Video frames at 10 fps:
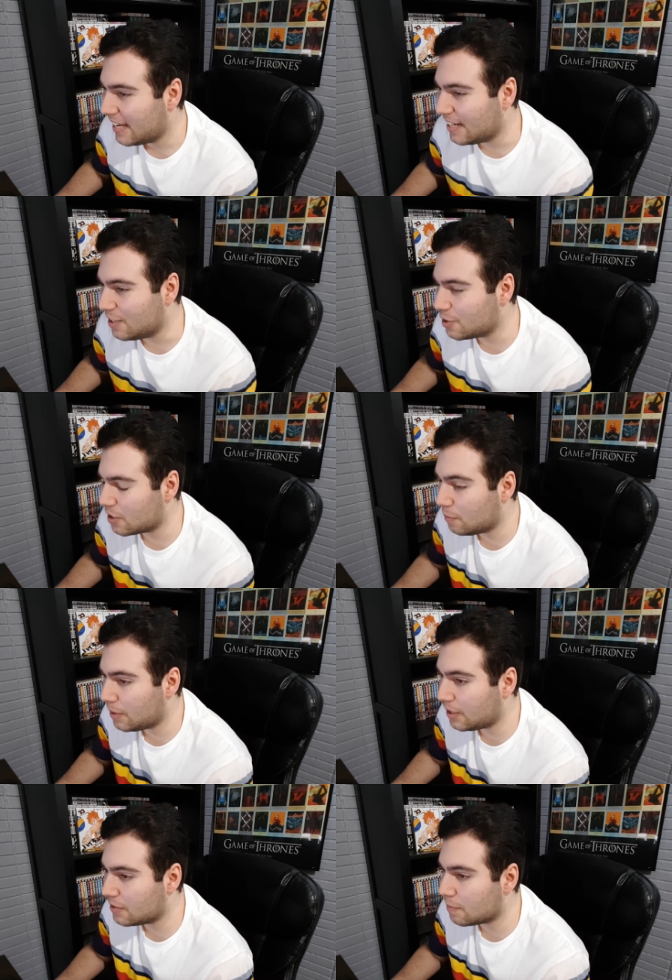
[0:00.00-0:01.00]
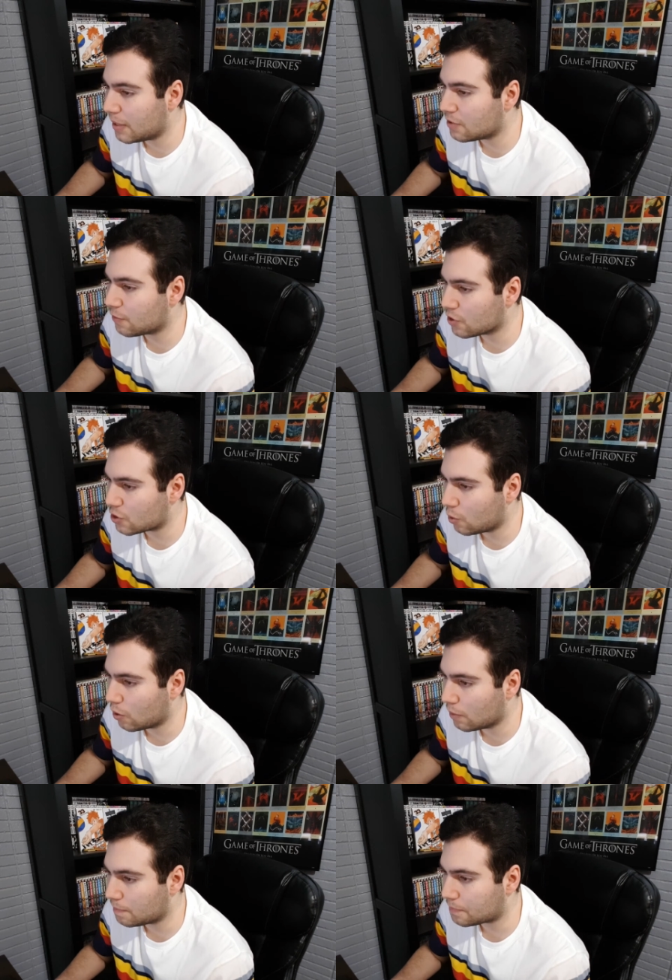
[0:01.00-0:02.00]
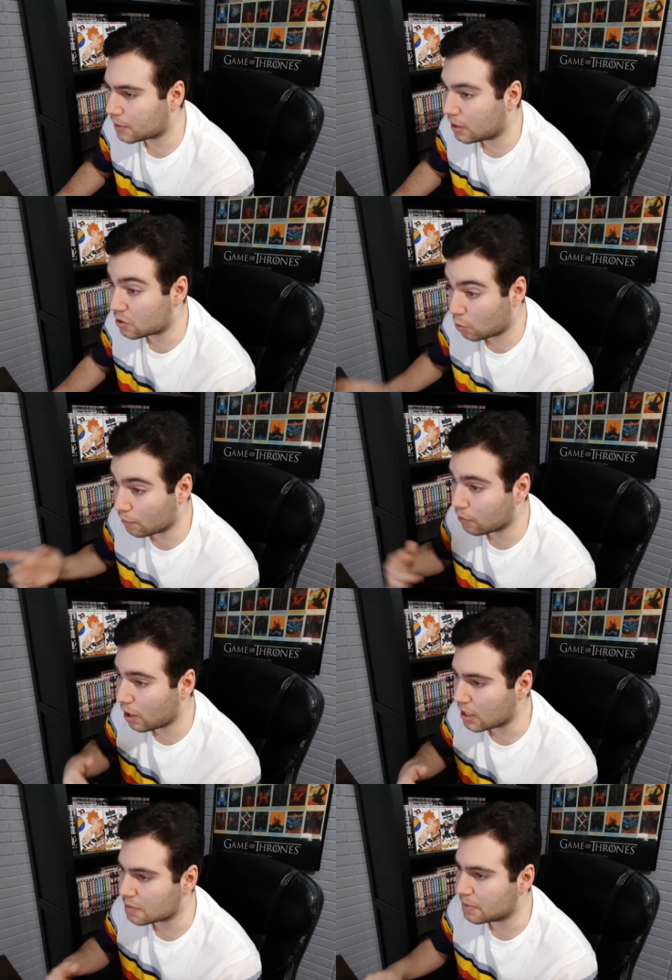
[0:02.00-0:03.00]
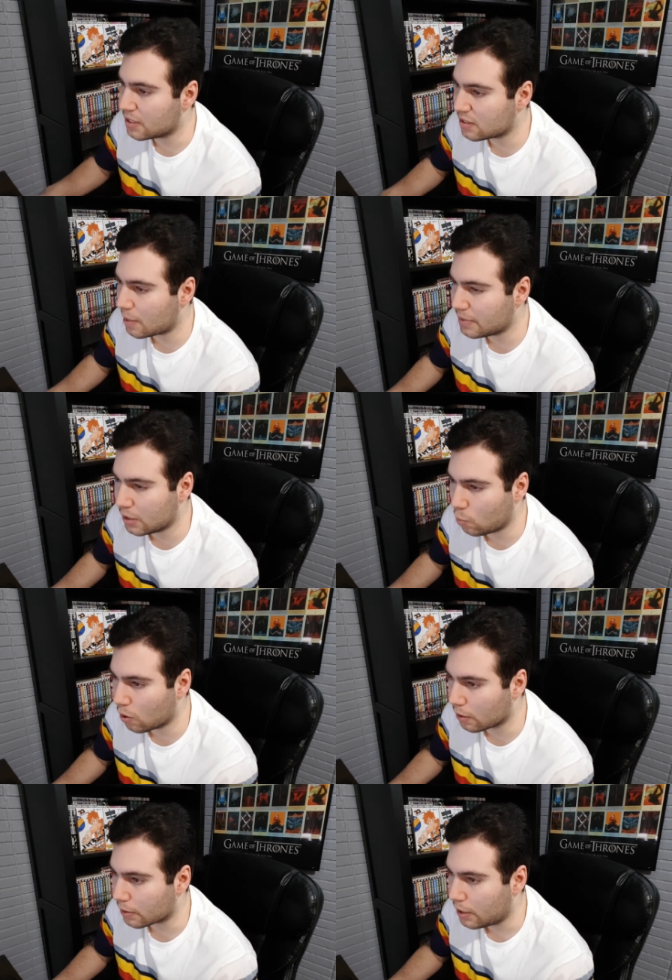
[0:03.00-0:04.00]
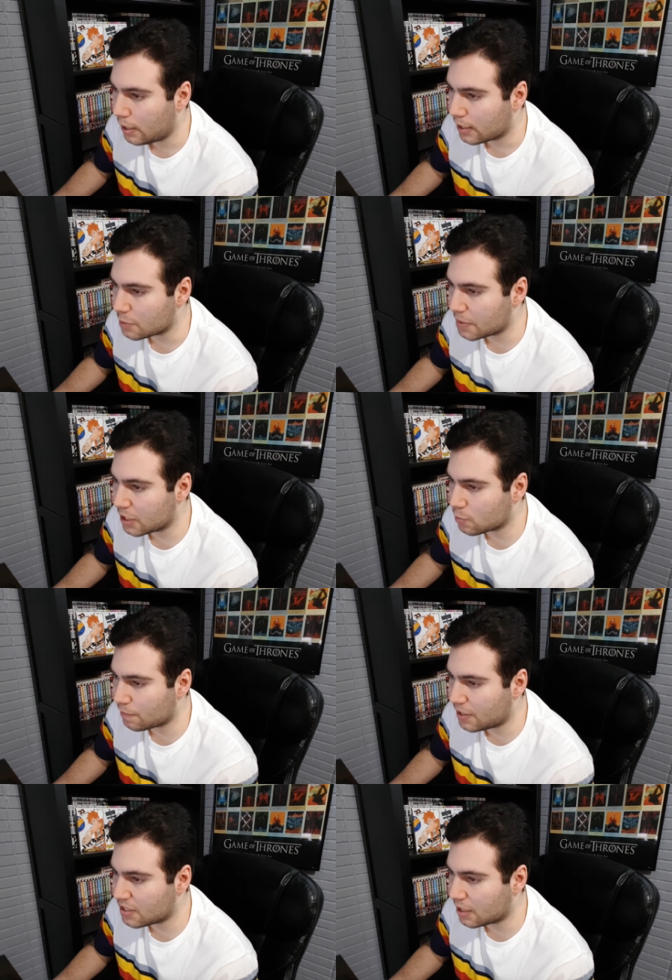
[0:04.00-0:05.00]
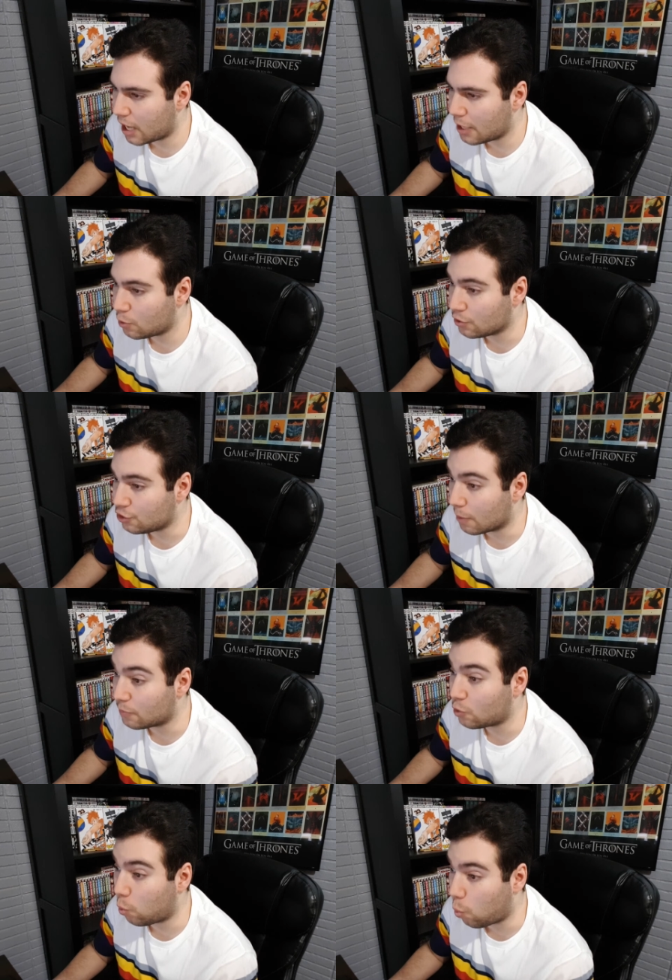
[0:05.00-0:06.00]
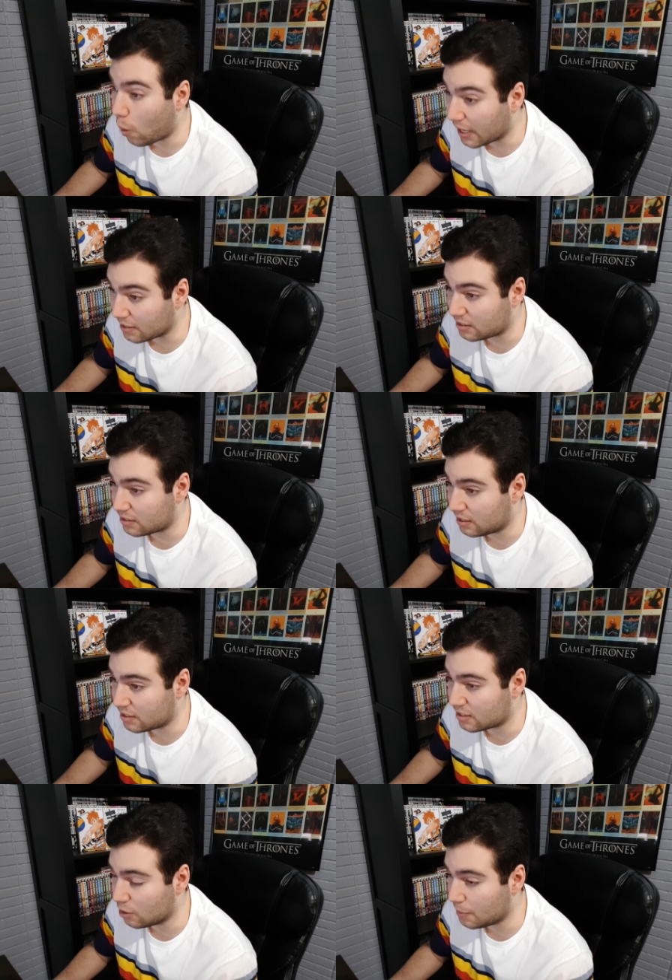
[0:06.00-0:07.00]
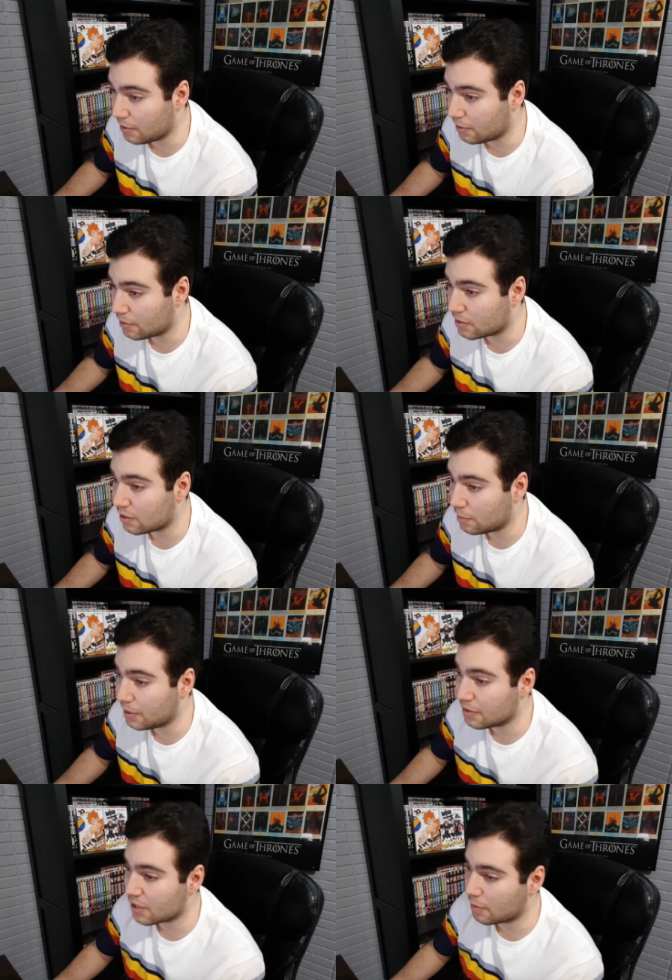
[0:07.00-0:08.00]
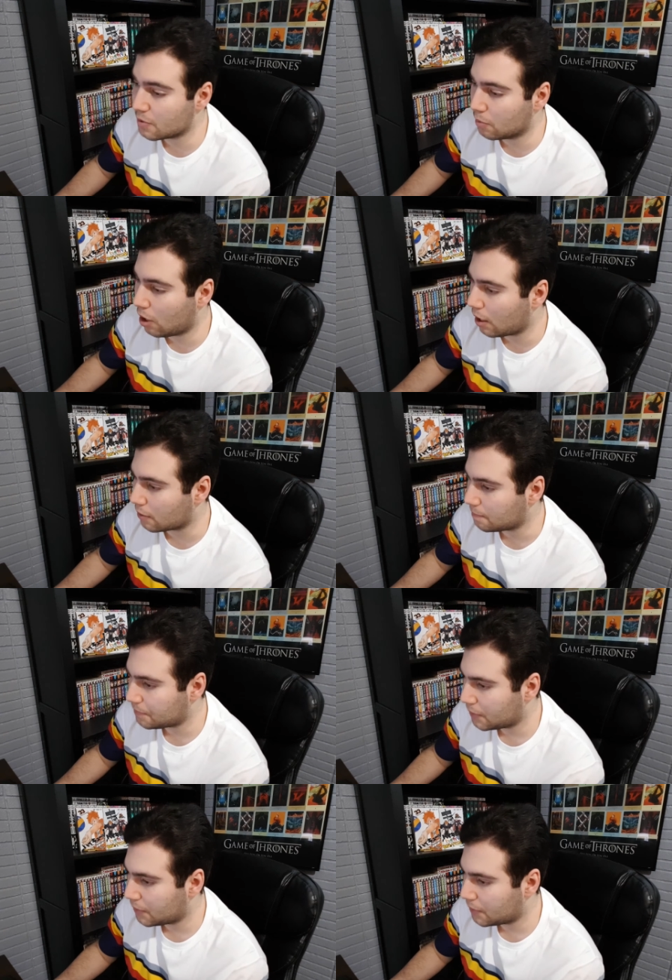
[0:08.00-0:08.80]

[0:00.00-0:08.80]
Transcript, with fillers: And it usually means meant for a score a score for us, but this time it didn't work. That's because we're facing a guy who can jump twice, still be still be in time to block.